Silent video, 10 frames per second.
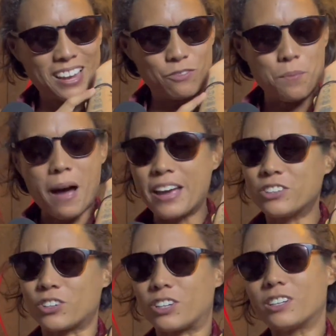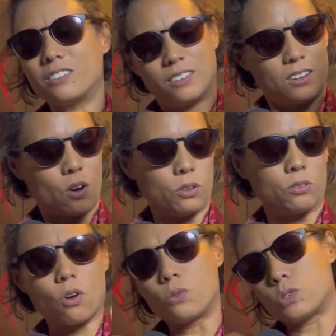reminder,
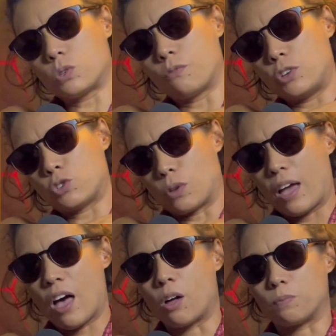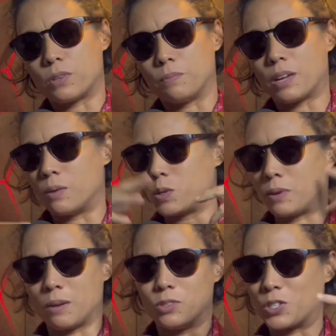and also visual help sometimes
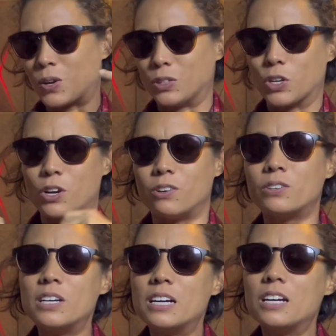when I'm just on the go